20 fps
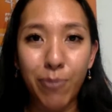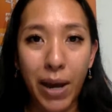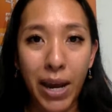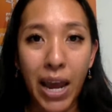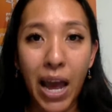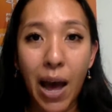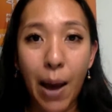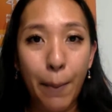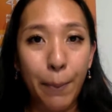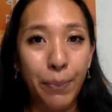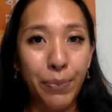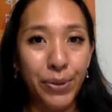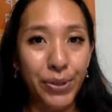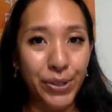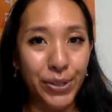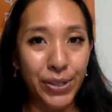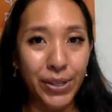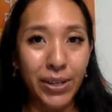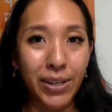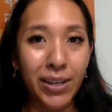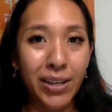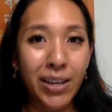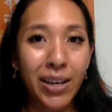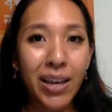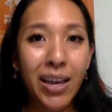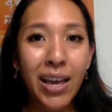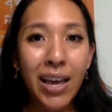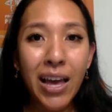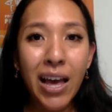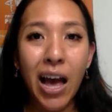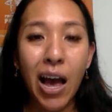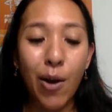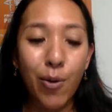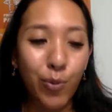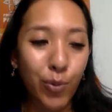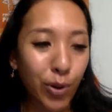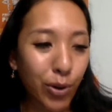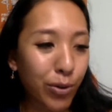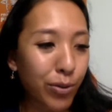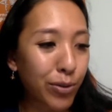arms. I
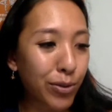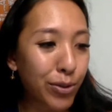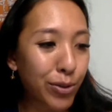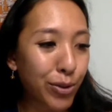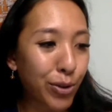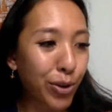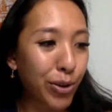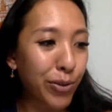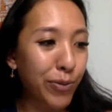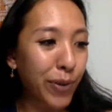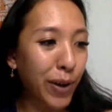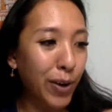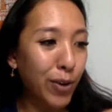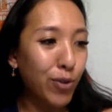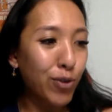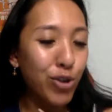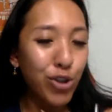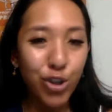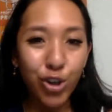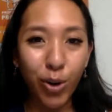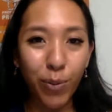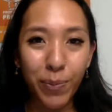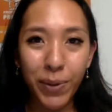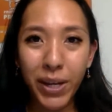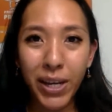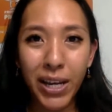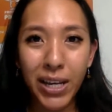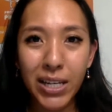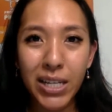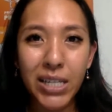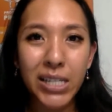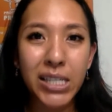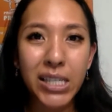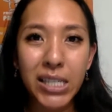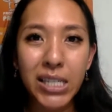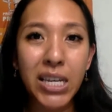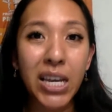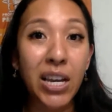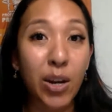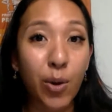will, if I go shopping and I
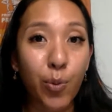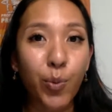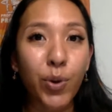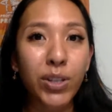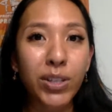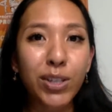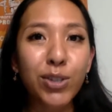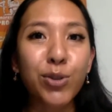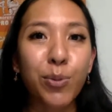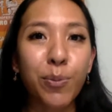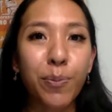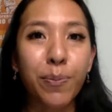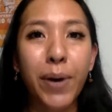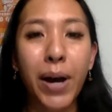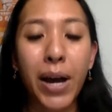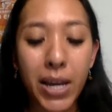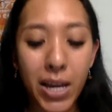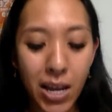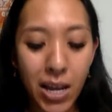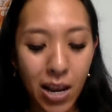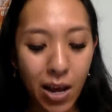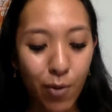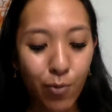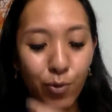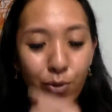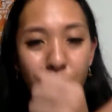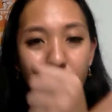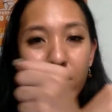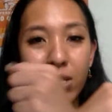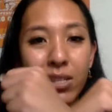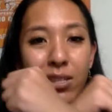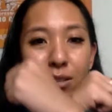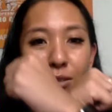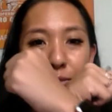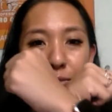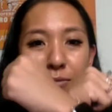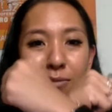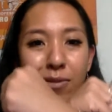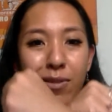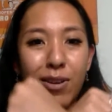see and I wanted to buy it, I will just
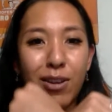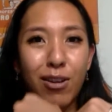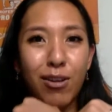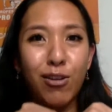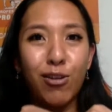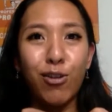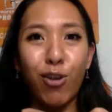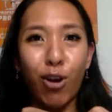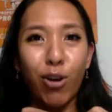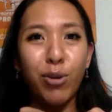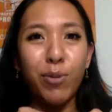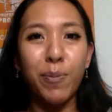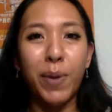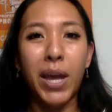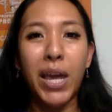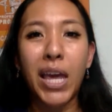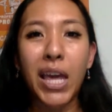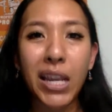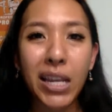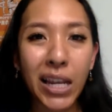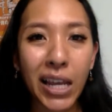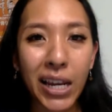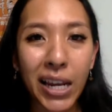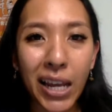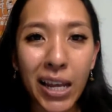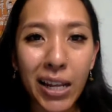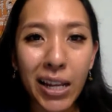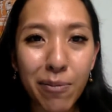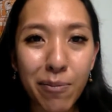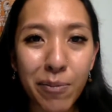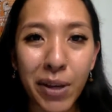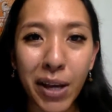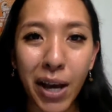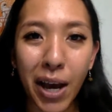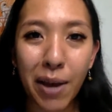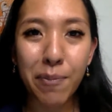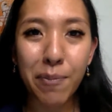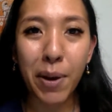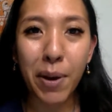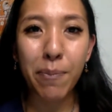lock my hand like that
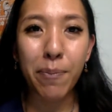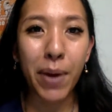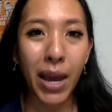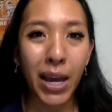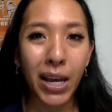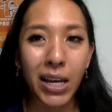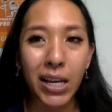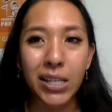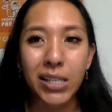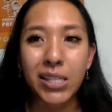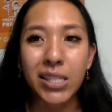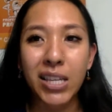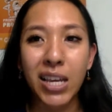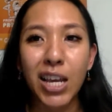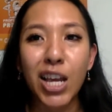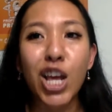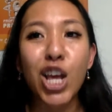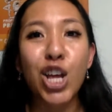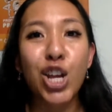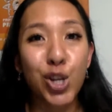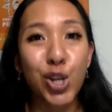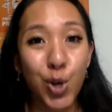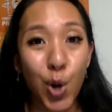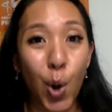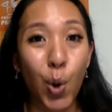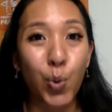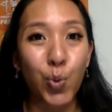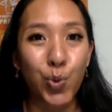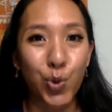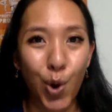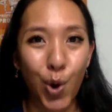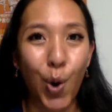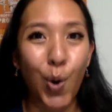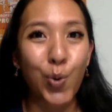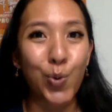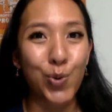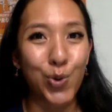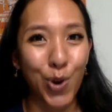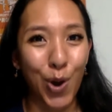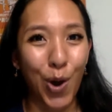behind my back and say, no, no,
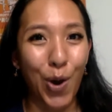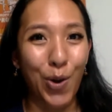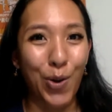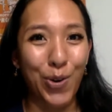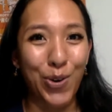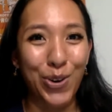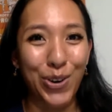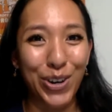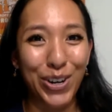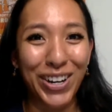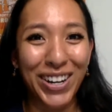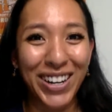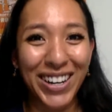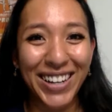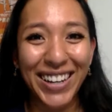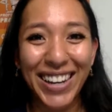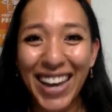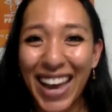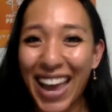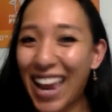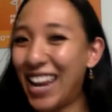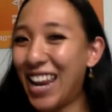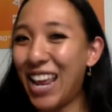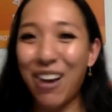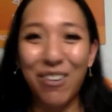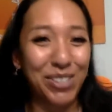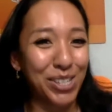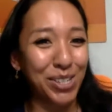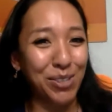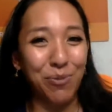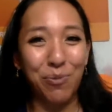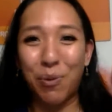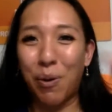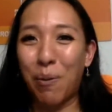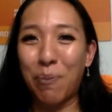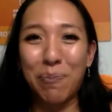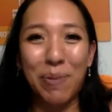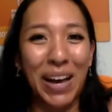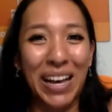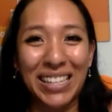no. And then I'll just
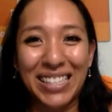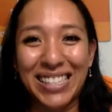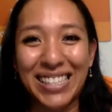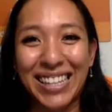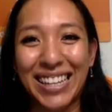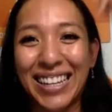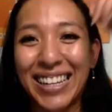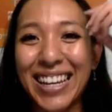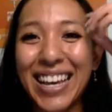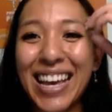walk past it.